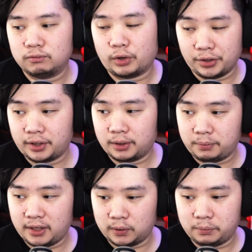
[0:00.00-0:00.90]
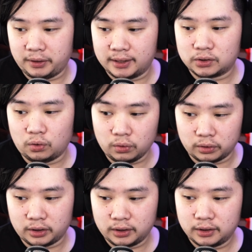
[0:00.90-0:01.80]
whether it be in OBS
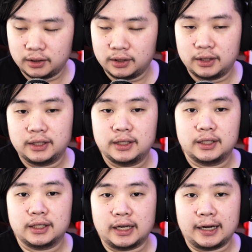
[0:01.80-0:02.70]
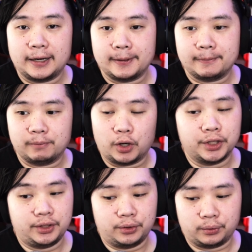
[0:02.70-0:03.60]
or
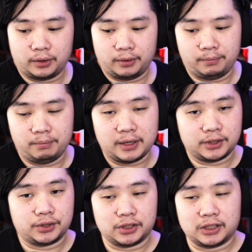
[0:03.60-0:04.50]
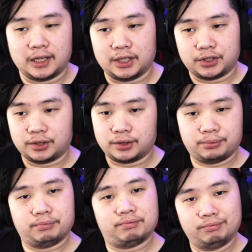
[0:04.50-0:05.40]
on your mixer slash
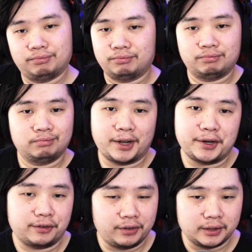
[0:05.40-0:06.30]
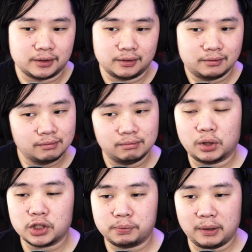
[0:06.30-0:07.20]
interface.
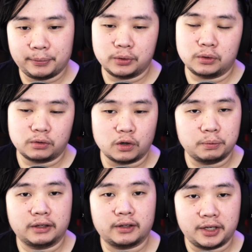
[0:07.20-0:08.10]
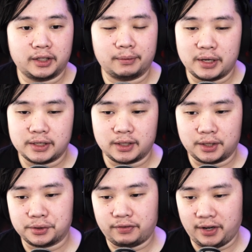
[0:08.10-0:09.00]
Most people who will be running the basic
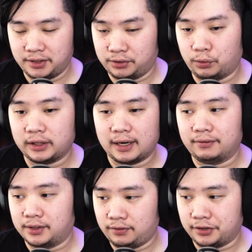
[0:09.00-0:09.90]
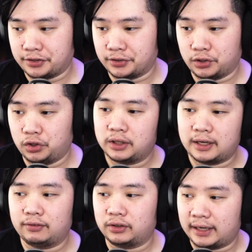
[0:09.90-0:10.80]
interfaces won't have this feature, so you'll
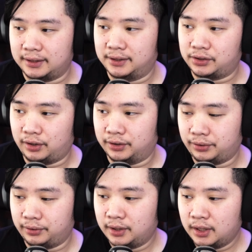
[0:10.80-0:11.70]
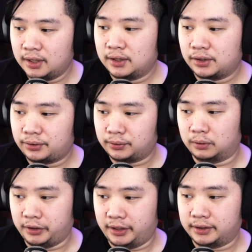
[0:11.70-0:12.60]
have to add this on through
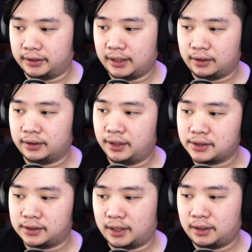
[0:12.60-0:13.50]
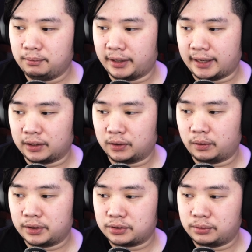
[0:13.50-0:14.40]
OBS. And how this is done by
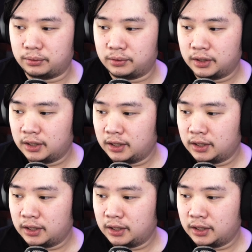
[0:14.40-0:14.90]
going to